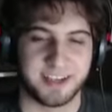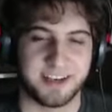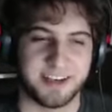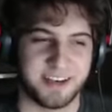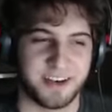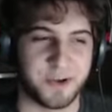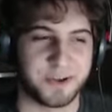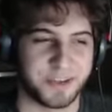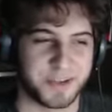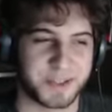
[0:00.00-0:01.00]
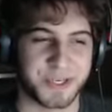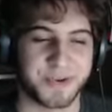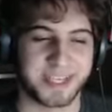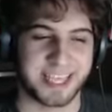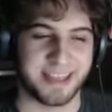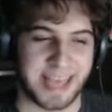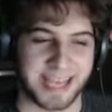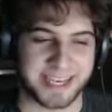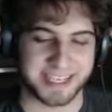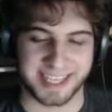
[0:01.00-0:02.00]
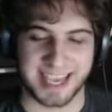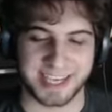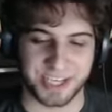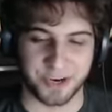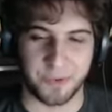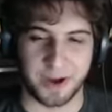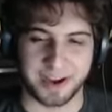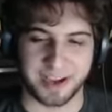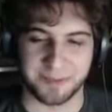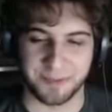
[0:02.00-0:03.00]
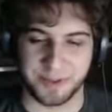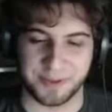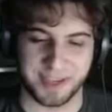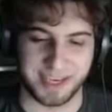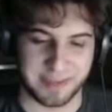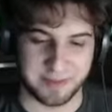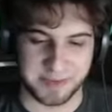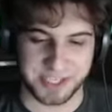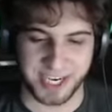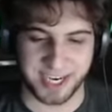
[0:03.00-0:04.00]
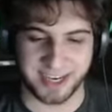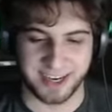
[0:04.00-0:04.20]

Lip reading: No sooner do I say that, does the cashier walk up with the debit machine,